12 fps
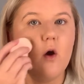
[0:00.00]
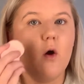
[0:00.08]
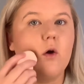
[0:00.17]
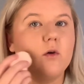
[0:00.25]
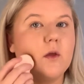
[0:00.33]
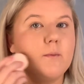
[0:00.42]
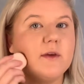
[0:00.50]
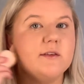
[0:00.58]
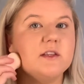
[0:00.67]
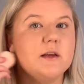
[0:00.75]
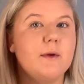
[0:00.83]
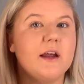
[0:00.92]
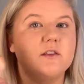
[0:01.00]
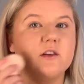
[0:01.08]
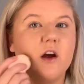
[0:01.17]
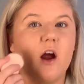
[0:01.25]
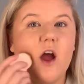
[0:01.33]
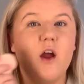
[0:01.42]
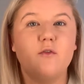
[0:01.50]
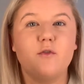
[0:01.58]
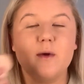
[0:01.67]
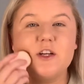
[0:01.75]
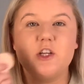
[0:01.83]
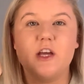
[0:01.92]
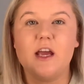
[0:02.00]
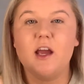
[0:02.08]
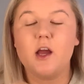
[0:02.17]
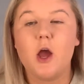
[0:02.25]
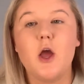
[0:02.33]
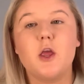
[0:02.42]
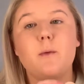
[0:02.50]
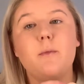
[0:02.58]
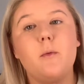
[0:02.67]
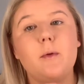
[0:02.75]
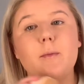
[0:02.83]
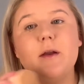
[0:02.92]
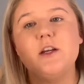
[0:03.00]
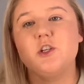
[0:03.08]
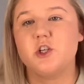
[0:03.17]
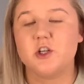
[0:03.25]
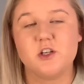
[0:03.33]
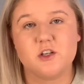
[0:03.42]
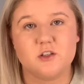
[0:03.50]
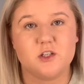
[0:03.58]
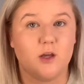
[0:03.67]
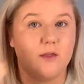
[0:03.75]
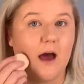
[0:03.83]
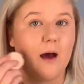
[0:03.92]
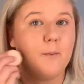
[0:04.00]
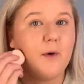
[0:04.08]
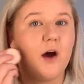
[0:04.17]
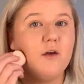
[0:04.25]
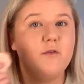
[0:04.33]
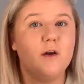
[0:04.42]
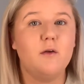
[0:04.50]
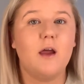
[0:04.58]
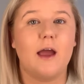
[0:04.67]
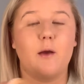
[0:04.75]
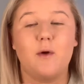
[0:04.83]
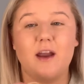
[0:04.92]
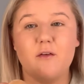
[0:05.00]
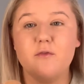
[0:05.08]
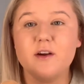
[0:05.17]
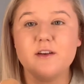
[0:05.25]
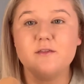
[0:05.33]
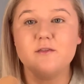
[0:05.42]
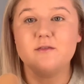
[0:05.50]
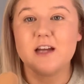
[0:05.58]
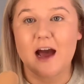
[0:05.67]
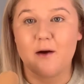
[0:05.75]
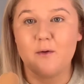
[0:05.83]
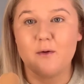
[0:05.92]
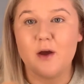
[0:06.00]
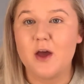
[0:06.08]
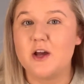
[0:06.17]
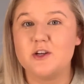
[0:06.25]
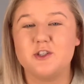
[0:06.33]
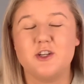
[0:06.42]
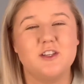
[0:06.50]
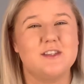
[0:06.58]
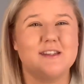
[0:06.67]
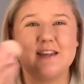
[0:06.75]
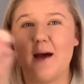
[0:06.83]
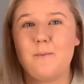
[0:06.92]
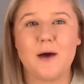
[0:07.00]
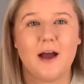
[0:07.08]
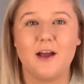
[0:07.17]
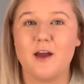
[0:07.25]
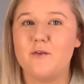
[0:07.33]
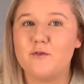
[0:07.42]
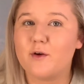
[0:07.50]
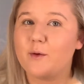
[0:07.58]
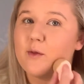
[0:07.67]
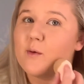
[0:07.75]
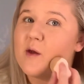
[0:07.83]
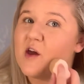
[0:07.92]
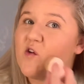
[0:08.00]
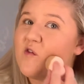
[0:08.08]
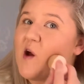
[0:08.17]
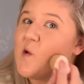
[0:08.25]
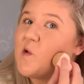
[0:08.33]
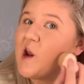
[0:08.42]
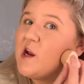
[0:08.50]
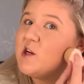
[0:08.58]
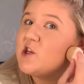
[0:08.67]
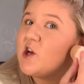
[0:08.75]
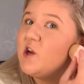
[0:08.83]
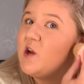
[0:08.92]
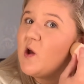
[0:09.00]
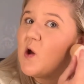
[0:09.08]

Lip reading: on the beauty blender over my cheek. You probably shouldn't do that, but I feel like whenever in doubt, just dab back over it with a bit of foundation.